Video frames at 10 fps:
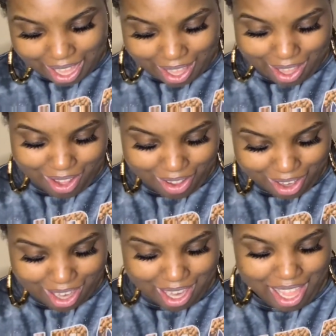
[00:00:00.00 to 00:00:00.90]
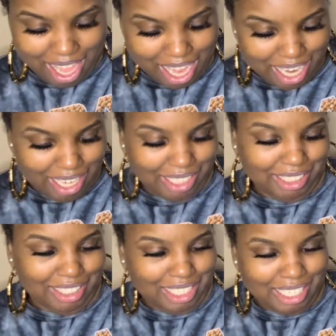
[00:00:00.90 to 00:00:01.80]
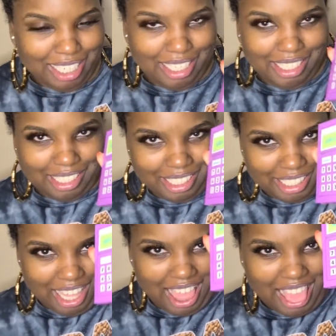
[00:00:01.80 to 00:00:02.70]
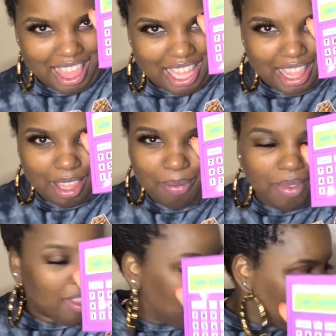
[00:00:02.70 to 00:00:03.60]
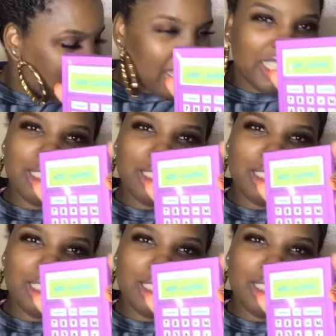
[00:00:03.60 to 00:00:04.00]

Oh, lashes. Look at the. This